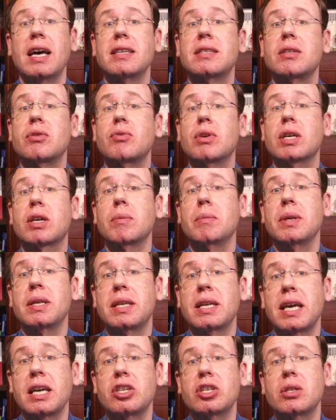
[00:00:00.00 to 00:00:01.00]
as the
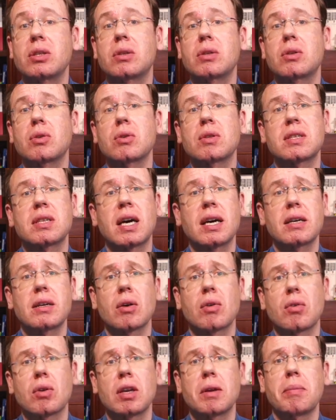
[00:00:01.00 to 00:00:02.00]
recommendation to cite
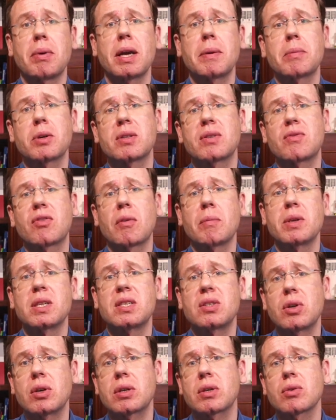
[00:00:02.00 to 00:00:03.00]
only papers from a
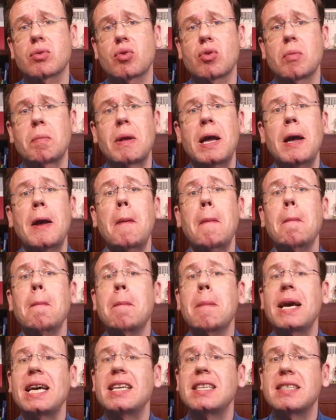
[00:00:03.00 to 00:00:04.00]
certain group
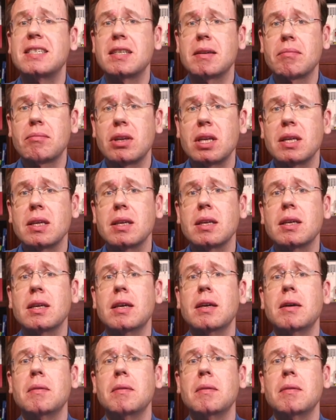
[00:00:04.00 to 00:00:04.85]
may simply